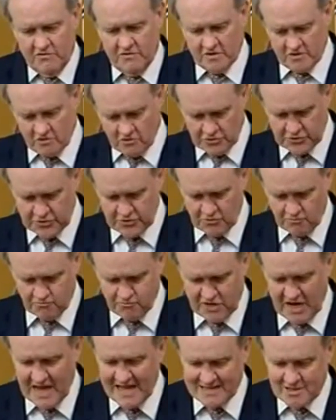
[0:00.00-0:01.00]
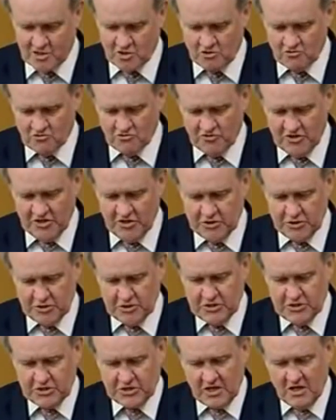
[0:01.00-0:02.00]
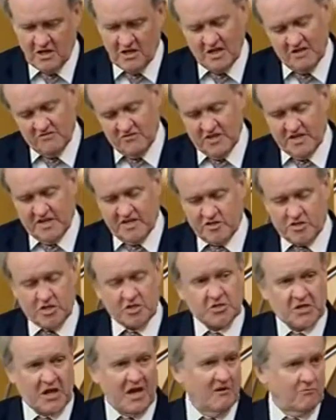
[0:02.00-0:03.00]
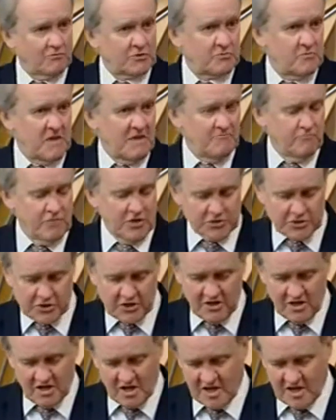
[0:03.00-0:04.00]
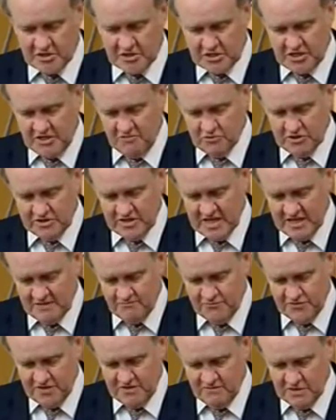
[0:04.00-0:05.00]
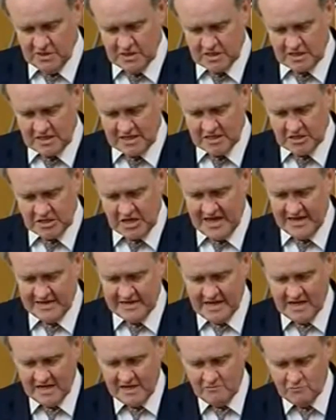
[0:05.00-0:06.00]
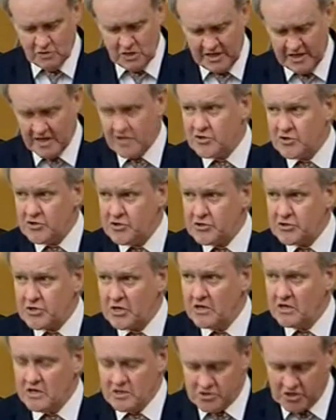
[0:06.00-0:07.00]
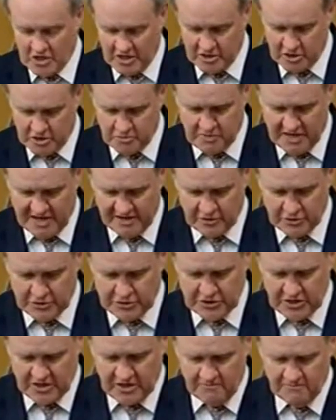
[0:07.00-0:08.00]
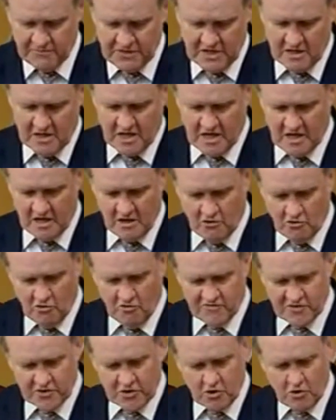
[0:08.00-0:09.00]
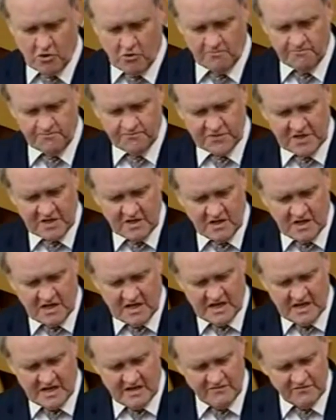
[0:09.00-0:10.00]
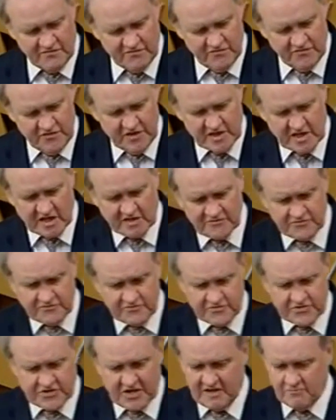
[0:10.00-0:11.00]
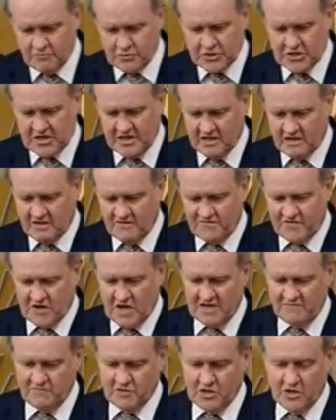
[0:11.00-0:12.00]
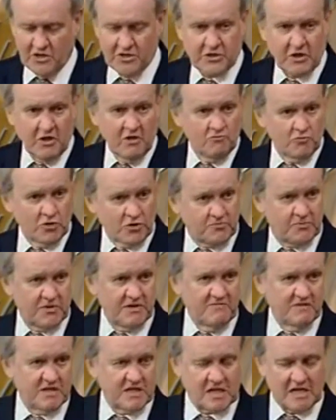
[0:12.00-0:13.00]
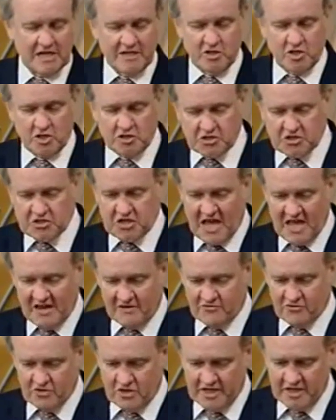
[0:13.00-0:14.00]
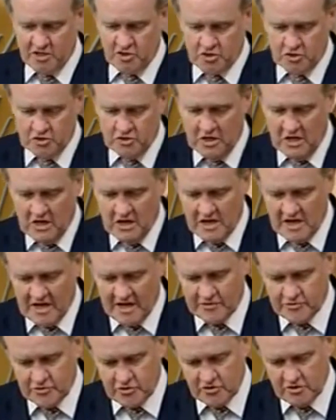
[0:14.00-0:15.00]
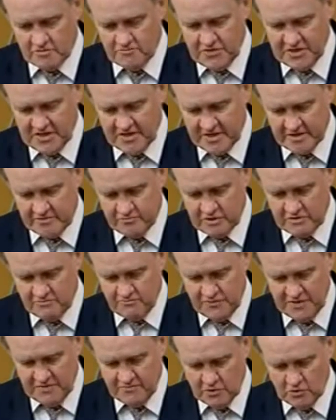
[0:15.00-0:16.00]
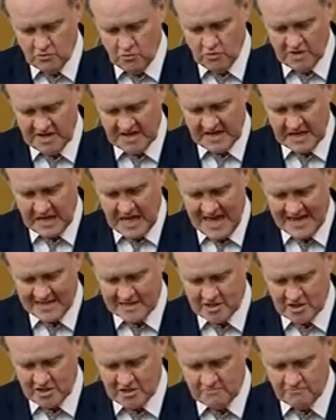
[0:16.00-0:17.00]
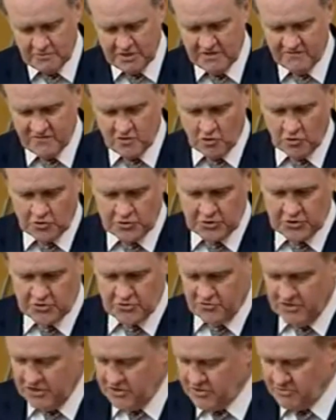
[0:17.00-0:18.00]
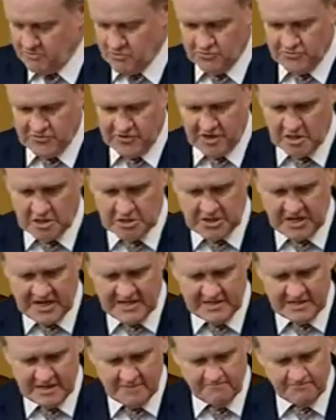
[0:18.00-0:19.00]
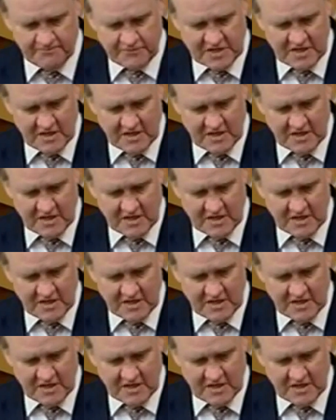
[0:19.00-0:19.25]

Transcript: There are also practical reasons in that it just helps members see what they had previously said, and it will increase transparency overall. The current timescale of 5 years was previously just set in relation to the period when people were elected, but of course it's reasonable to extend it.